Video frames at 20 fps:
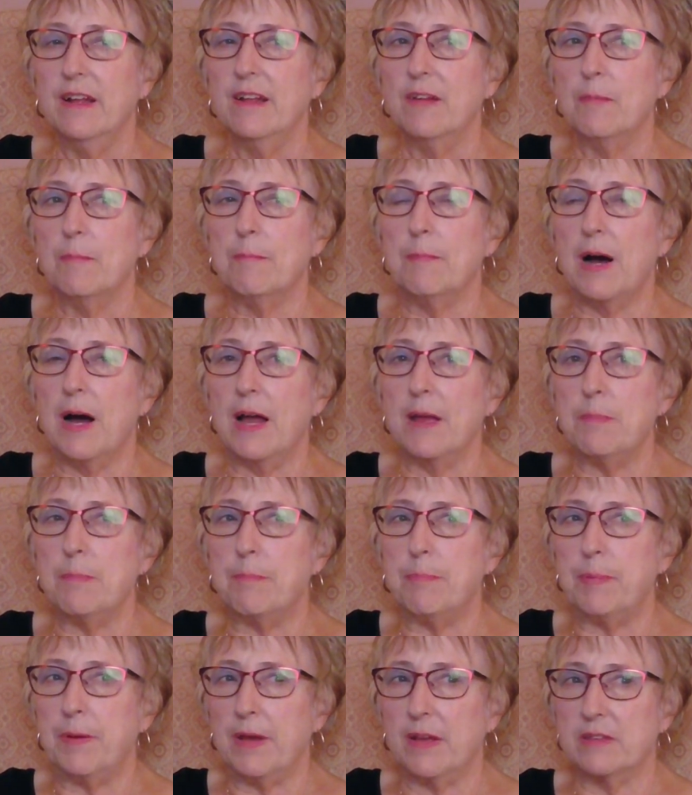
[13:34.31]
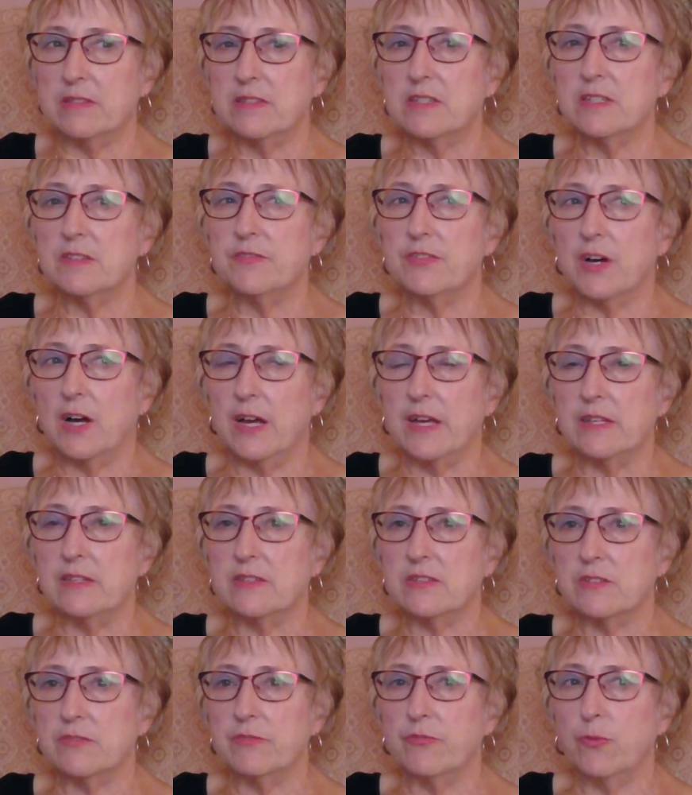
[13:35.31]
my best
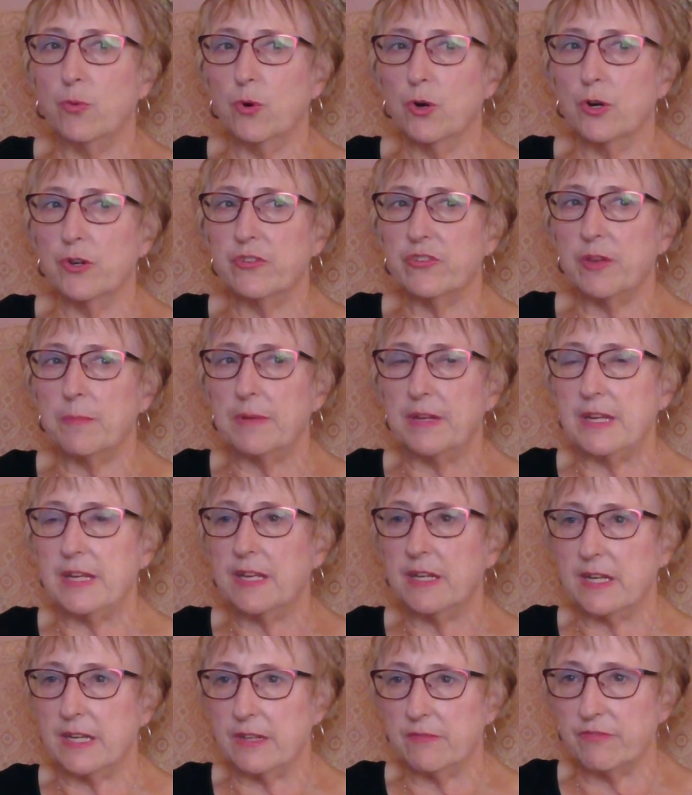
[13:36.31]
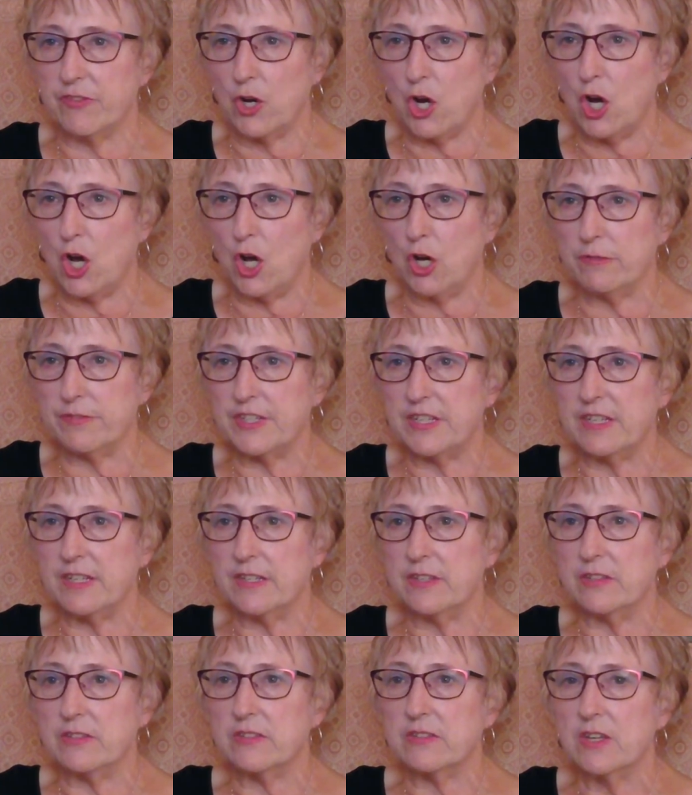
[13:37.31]
advice for somebody getting involved
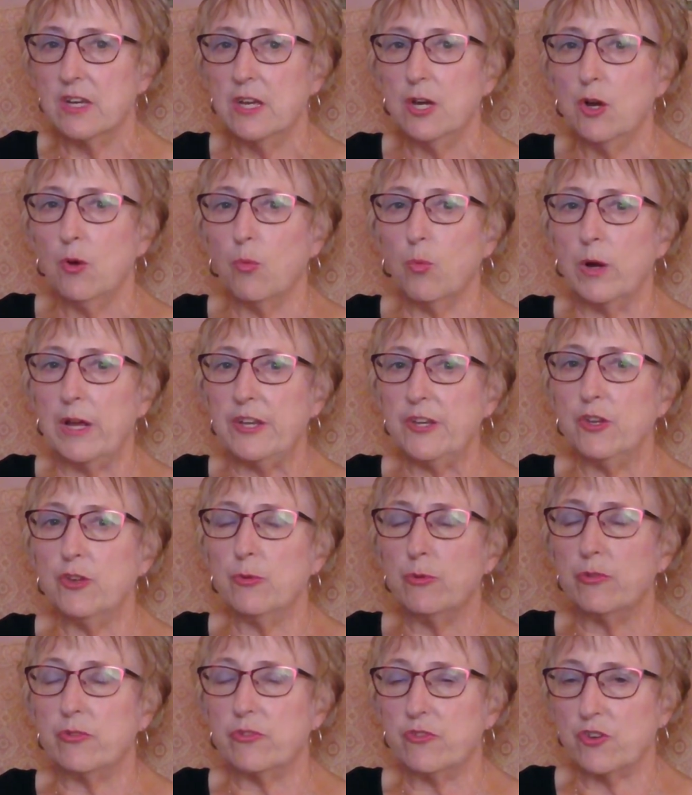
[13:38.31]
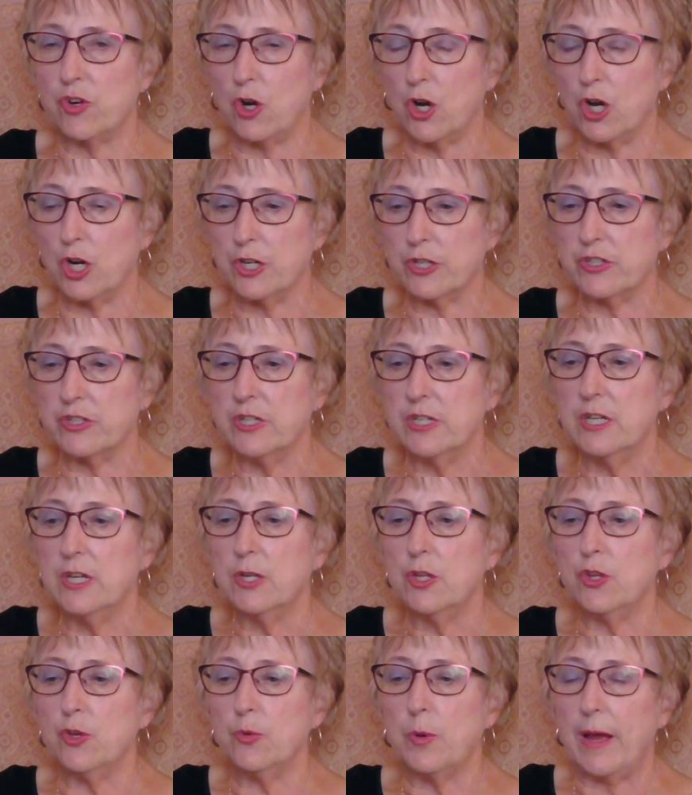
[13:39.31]
is when you start,
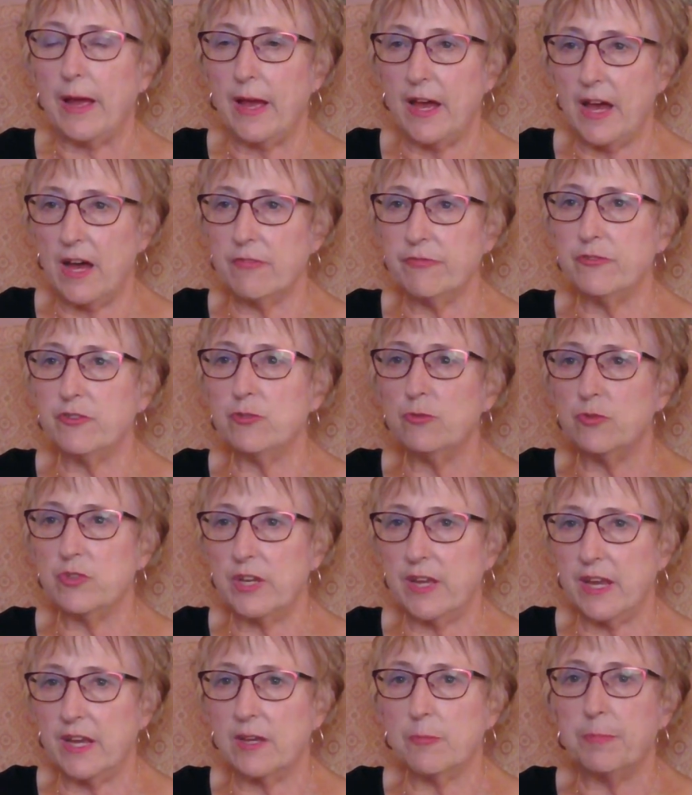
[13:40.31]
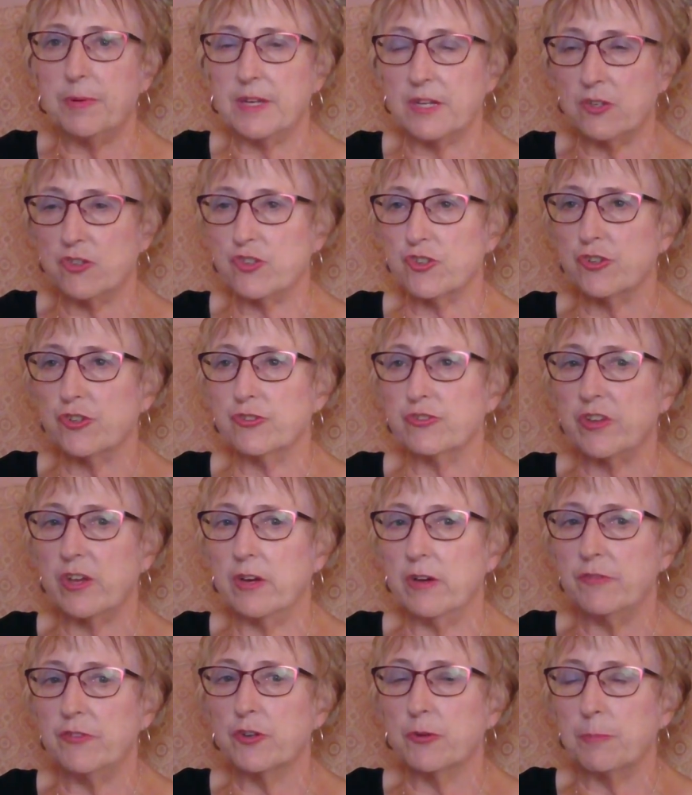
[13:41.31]
you have to take pictures
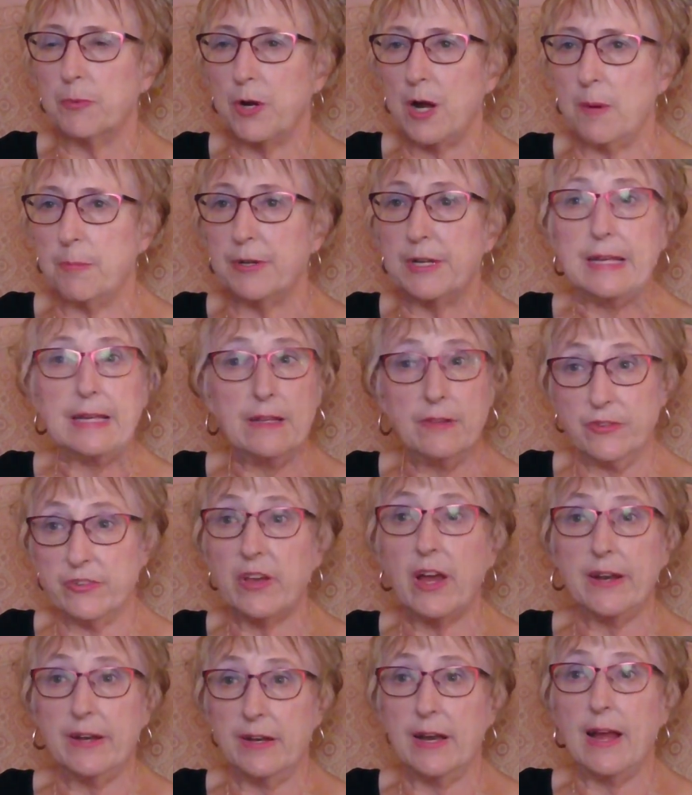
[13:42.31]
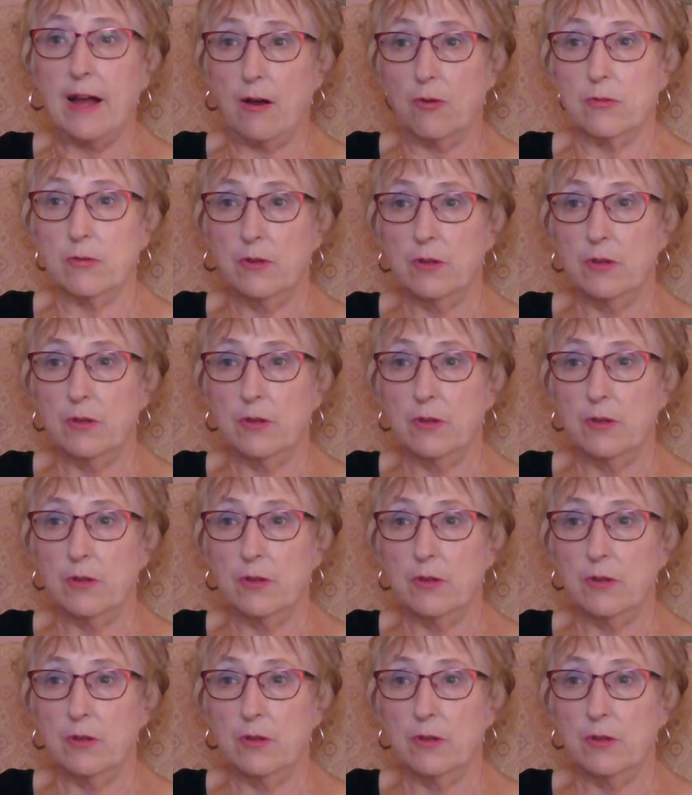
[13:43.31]
of your property inside and out